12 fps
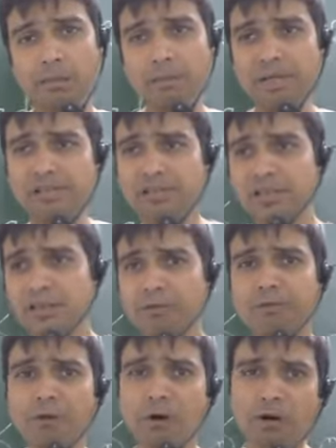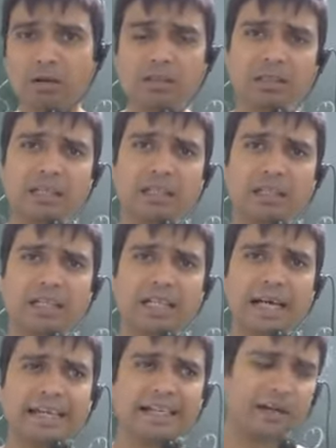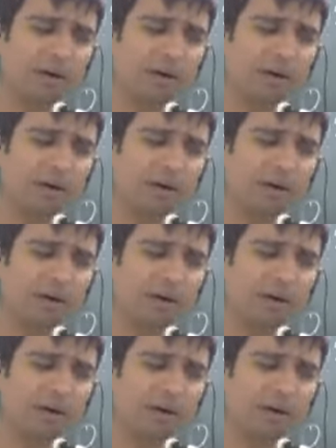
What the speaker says: prisoner of war lying